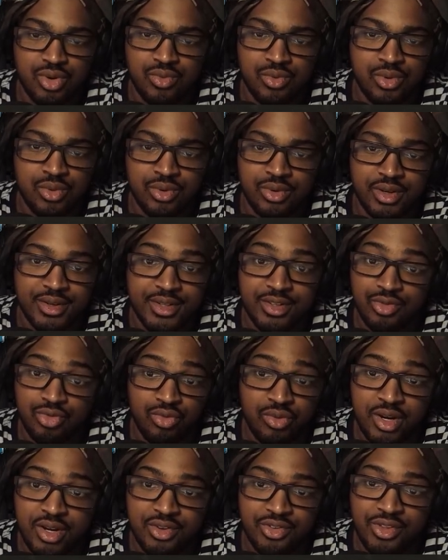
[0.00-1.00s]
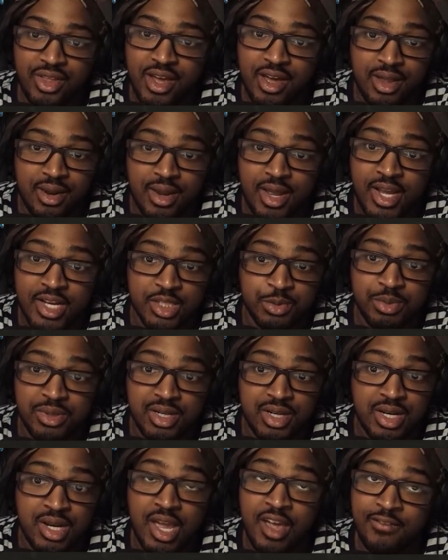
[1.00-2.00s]
Rune to just raise that
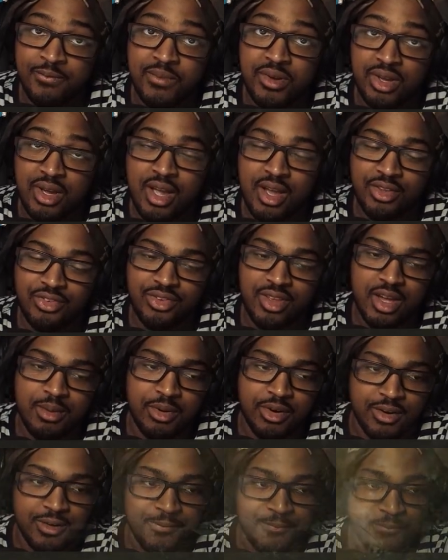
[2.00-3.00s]
HP, FP, and stamina.